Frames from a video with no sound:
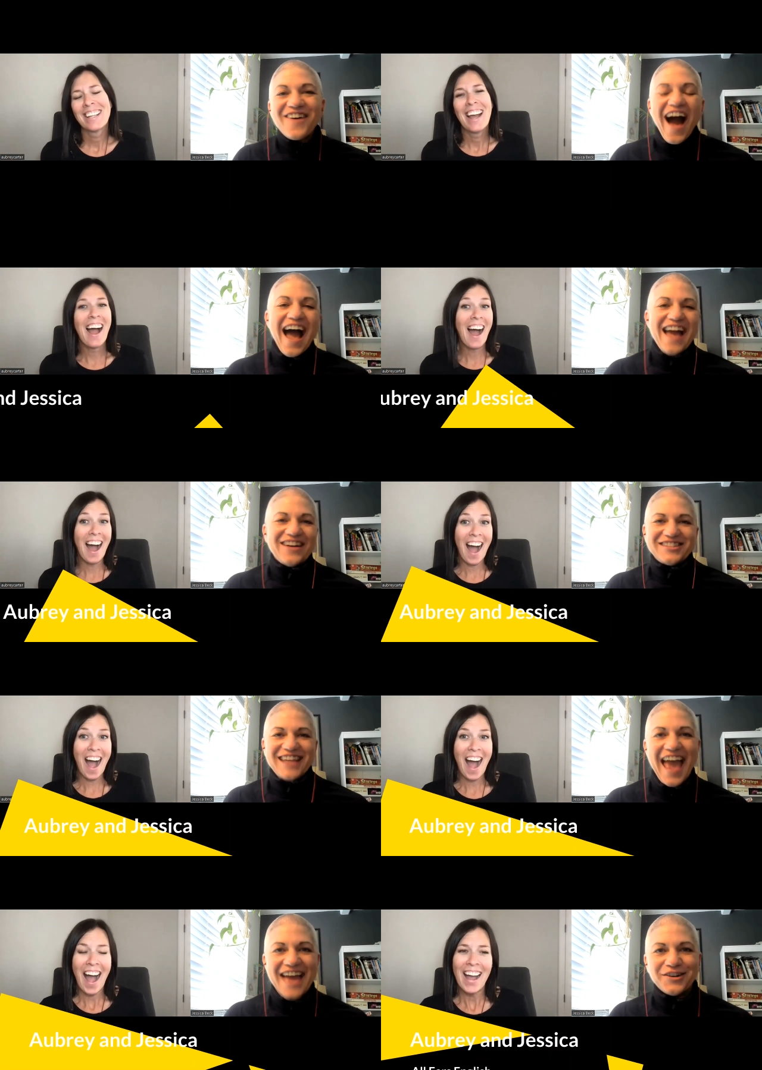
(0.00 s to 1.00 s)
Speaker 1: I E L
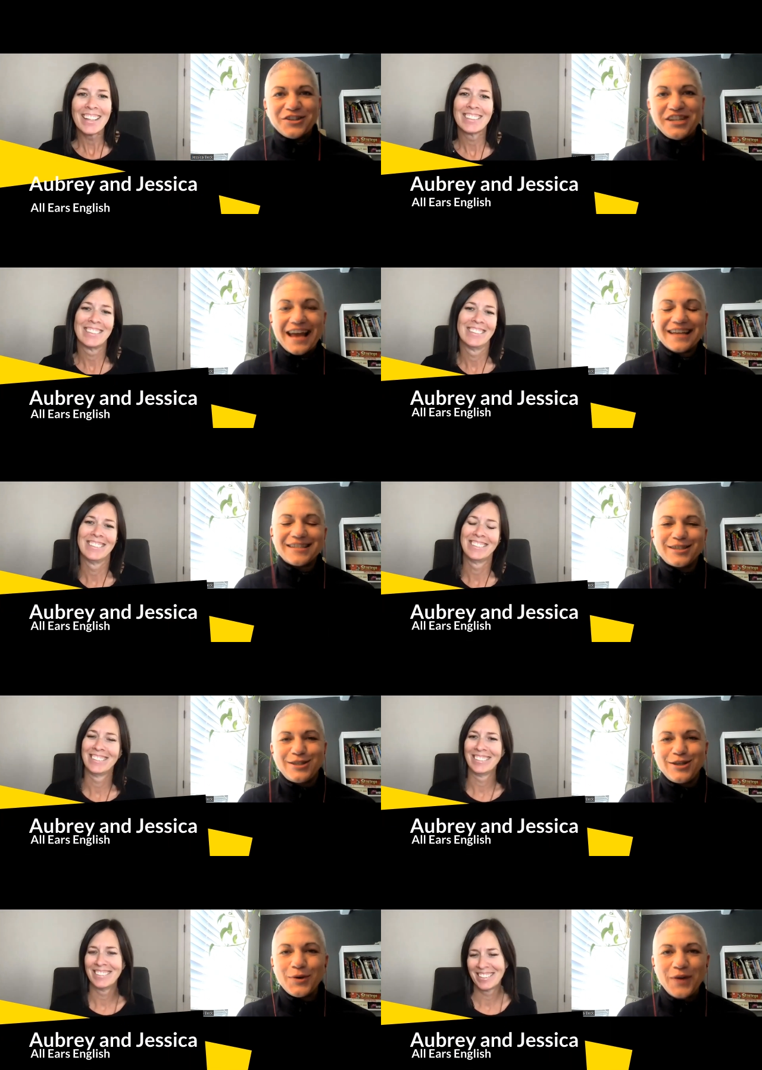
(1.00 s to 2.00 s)
T S Energy
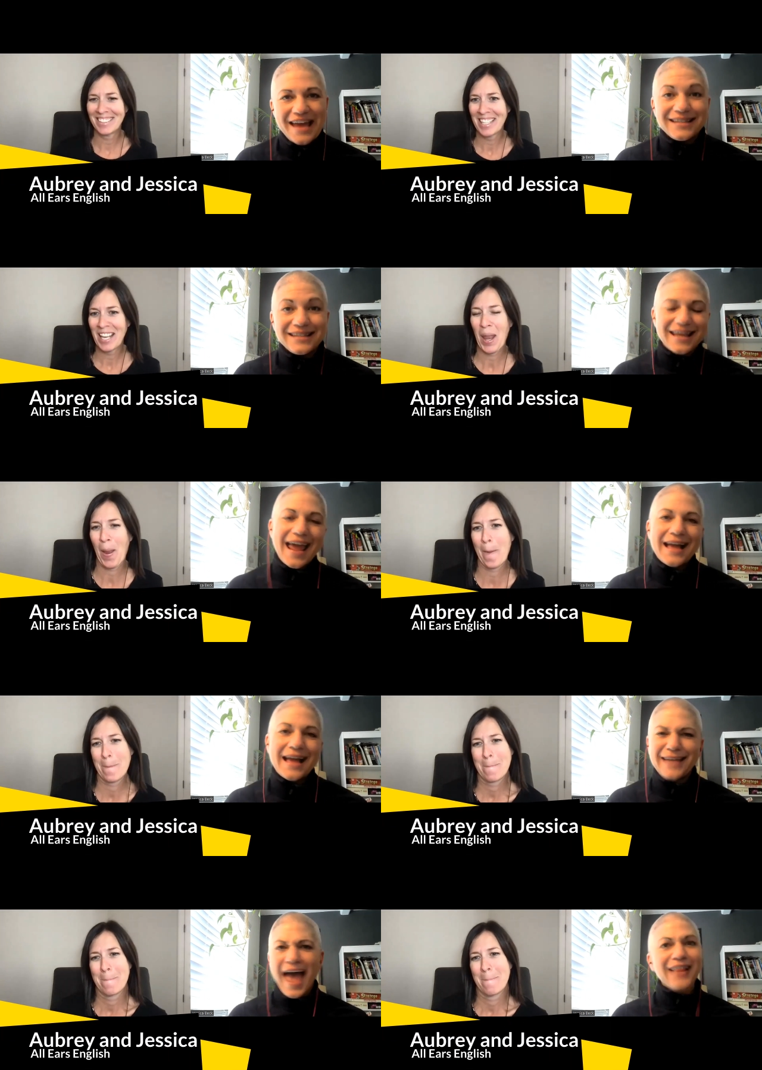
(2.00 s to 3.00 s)
students,
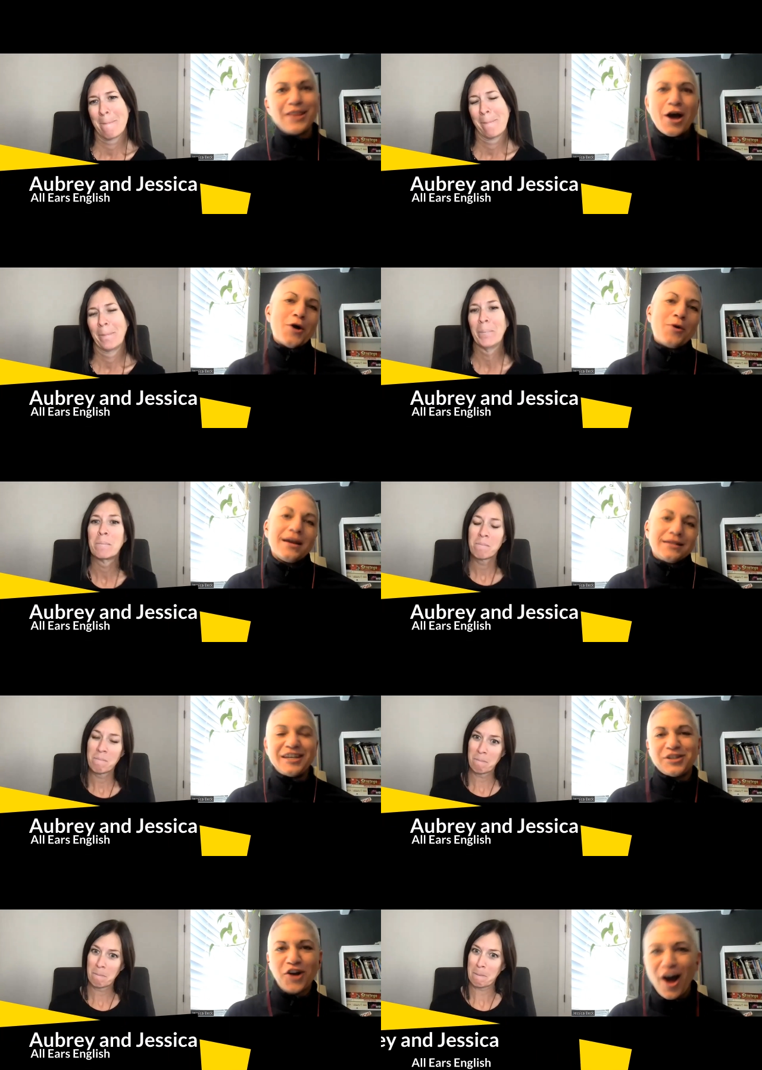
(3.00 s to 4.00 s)
and hello,
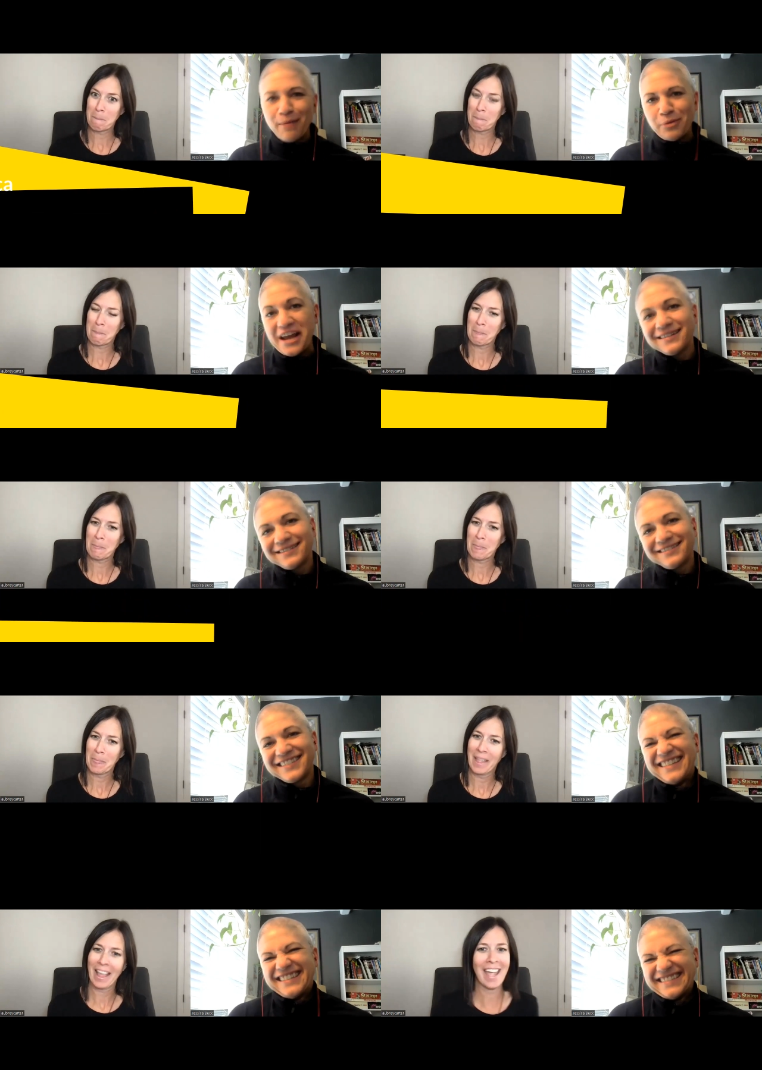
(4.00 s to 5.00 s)
teacher Aubrey.
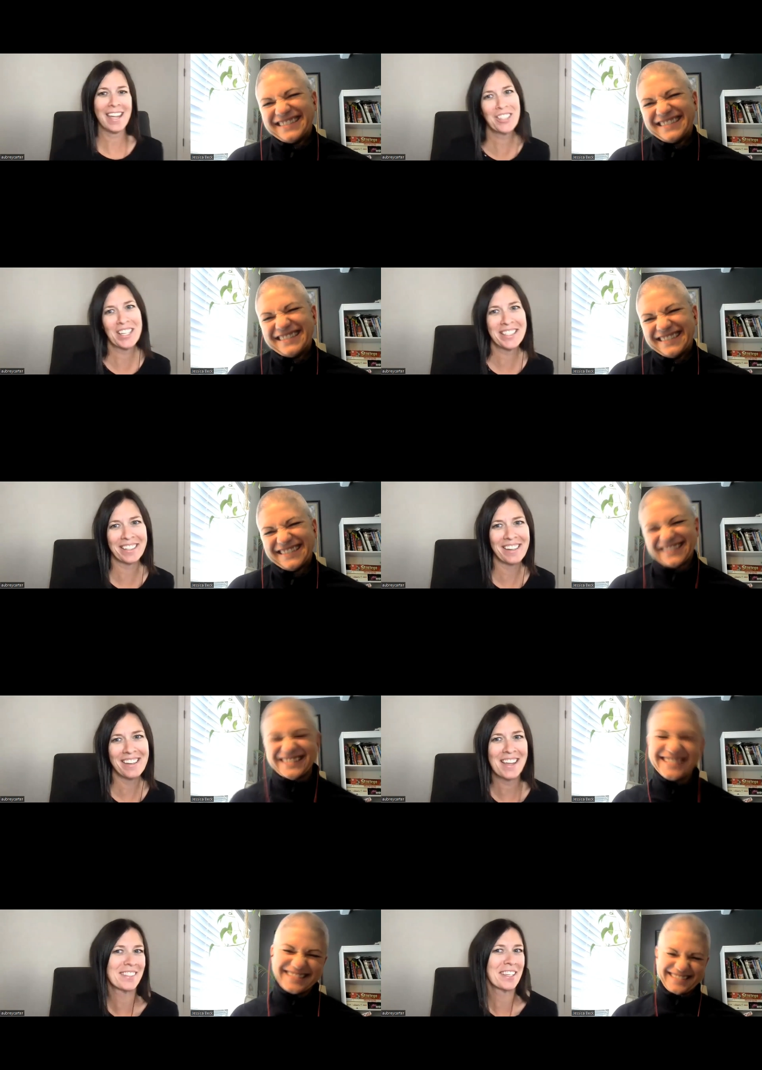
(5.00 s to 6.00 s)
Speaker 2: Hey,
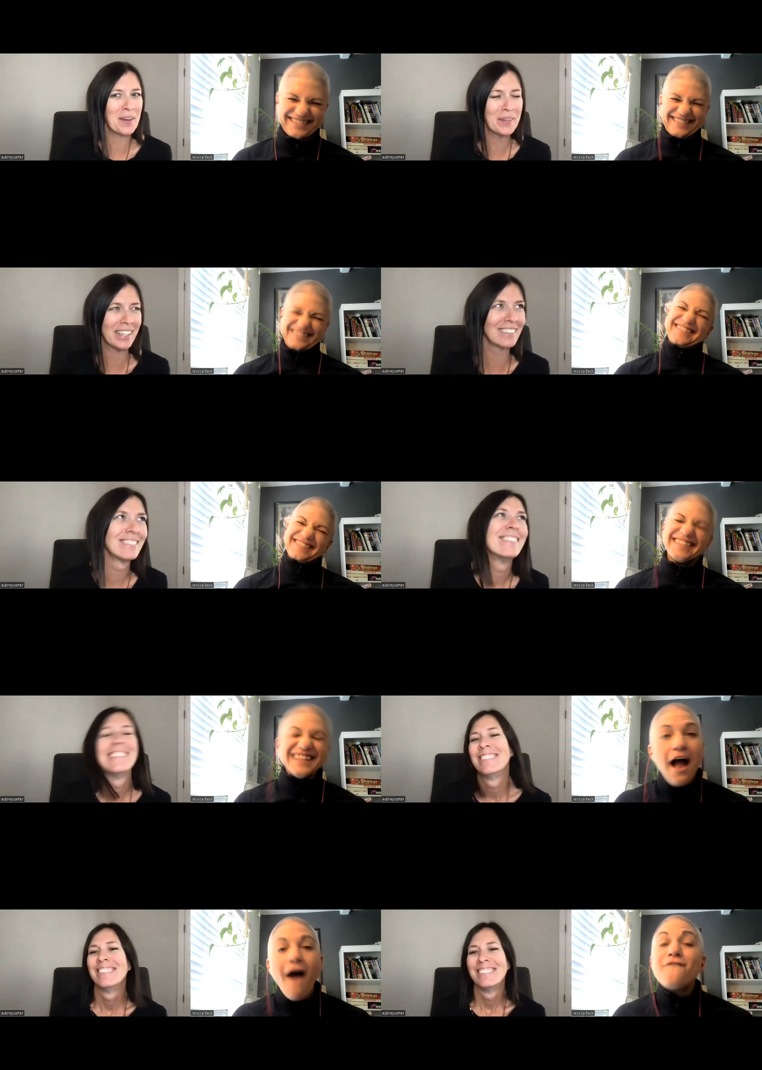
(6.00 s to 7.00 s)
Jessica. How's it going?
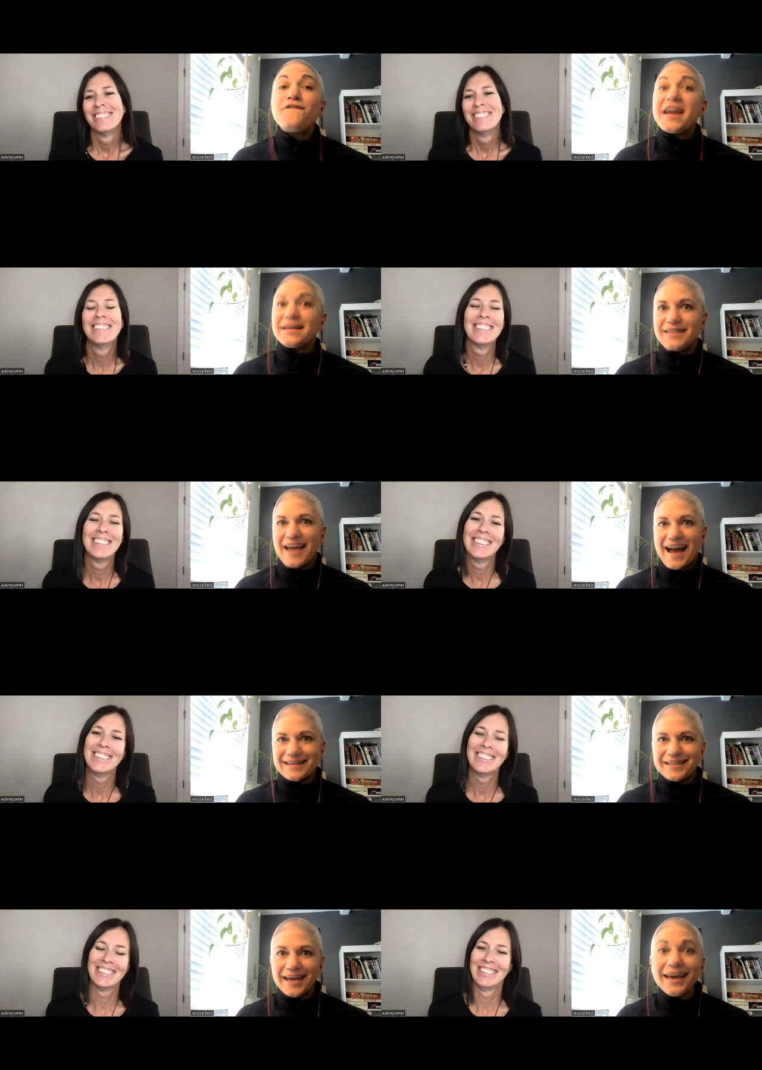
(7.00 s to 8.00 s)

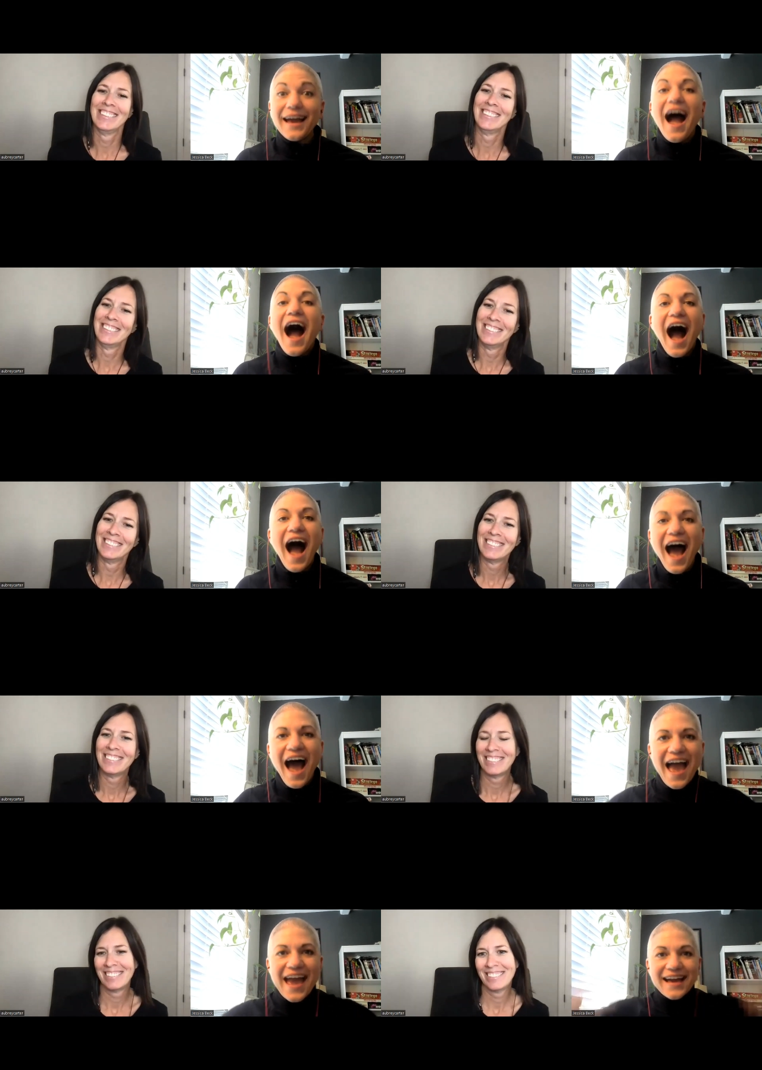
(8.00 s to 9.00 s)
Speaker 1: Fantastic.
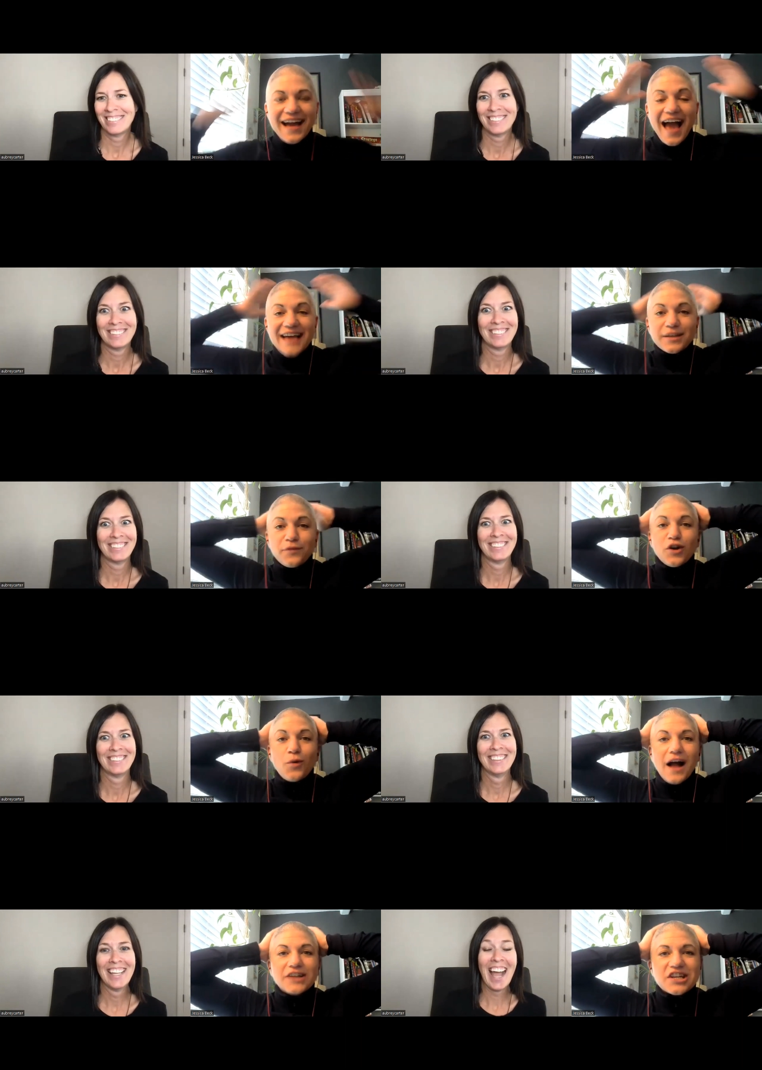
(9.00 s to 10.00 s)
I, guys, if
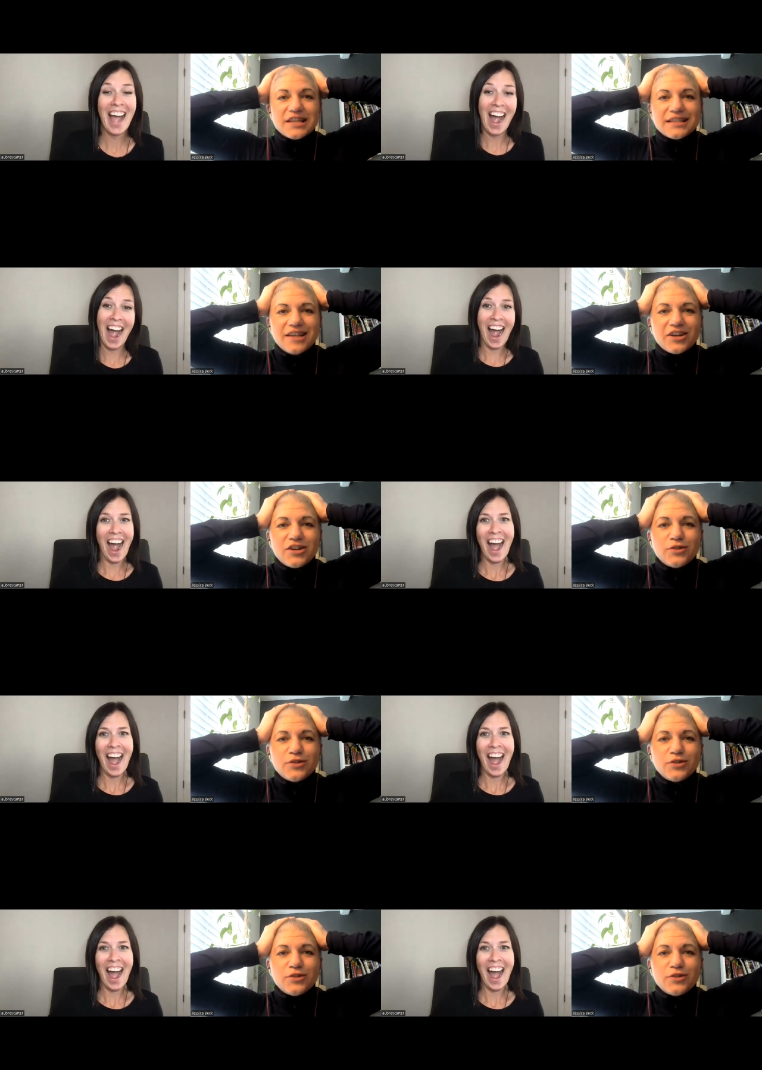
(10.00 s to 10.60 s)
you're watching this on